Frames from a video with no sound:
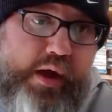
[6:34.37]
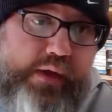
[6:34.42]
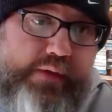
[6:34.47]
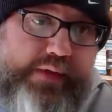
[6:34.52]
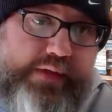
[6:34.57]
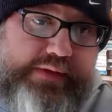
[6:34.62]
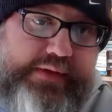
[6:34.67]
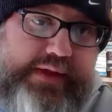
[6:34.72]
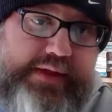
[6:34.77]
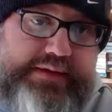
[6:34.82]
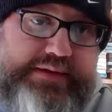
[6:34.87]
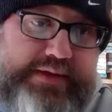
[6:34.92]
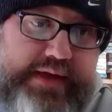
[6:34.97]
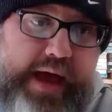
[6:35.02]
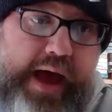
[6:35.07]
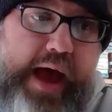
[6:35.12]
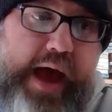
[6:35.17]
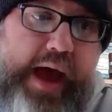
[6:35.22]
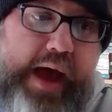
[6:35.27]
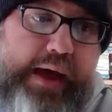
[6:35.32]
that this
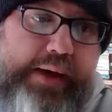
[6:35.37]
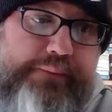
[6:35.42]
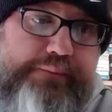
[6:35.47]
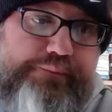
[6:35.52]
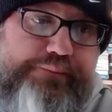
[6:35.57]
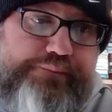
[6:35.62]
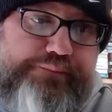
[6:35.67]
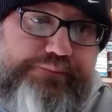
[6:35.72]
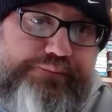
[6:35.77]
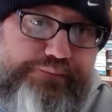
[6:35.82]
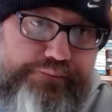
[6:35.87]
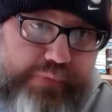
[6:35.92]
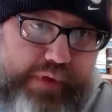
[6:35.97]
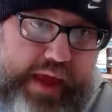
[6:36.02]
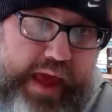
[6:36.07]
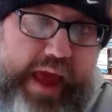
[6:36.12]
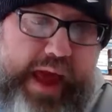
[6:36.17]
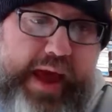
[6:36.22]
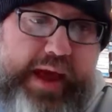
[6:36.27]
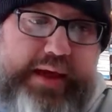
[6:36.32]
guy
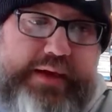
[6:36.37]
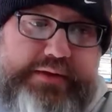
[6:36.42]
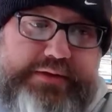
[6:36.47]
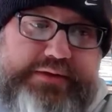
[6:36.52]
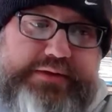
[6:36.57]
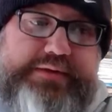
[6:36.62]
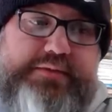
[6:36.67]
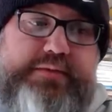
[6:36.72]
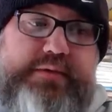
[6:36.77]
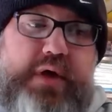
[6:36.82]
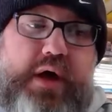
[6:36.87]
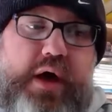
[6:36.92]
has,